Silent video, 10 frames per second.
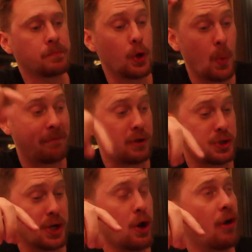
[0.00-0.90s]
You went for the
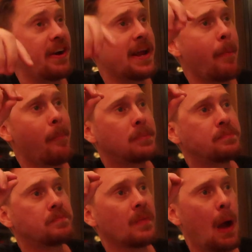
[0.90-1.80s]
chicken already?
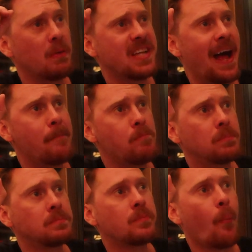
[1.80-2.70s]
Mm-hmm. How was that?
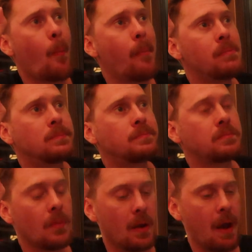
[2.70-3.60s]
Very
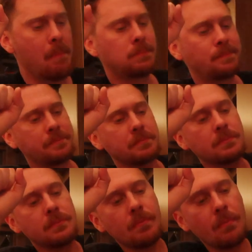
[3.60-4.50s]
good. Yeah?
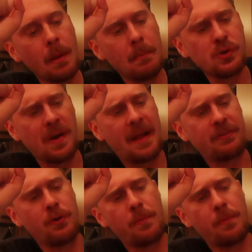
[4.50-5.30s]
you that too?